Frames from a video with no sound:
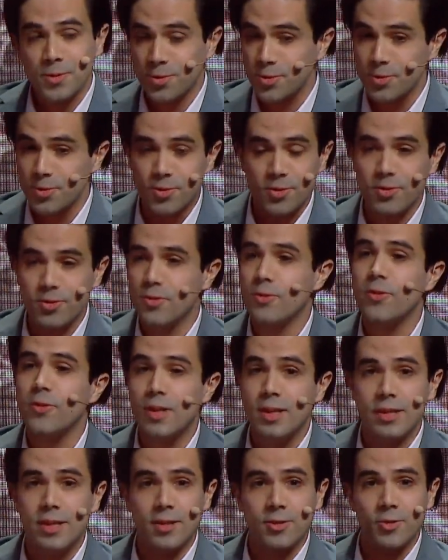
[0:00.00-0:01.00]
So you
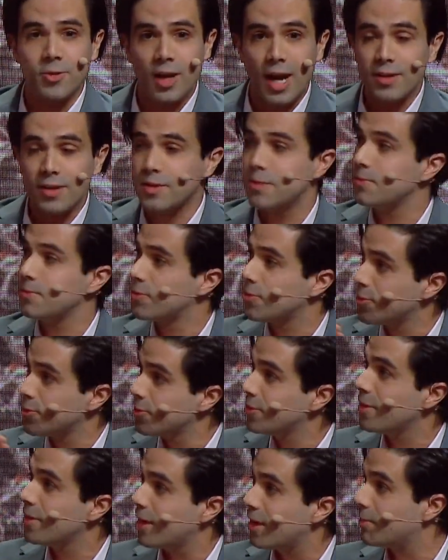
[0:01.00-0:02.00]
really need to catch them
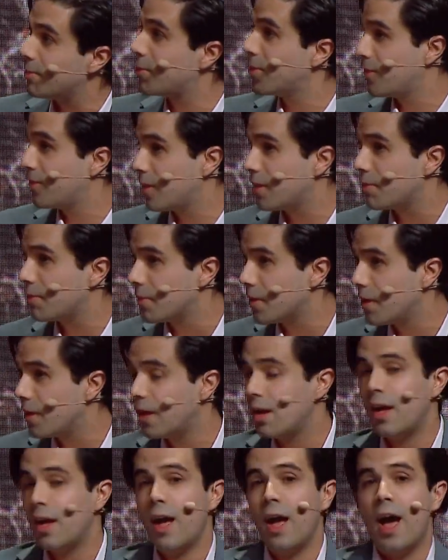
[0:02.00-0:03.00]
soon and prevent them.
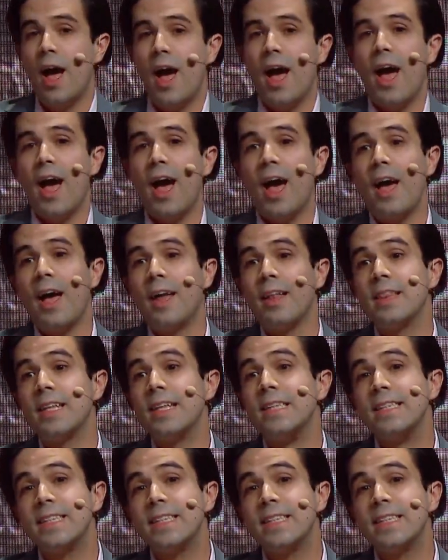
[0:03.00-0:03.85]
And then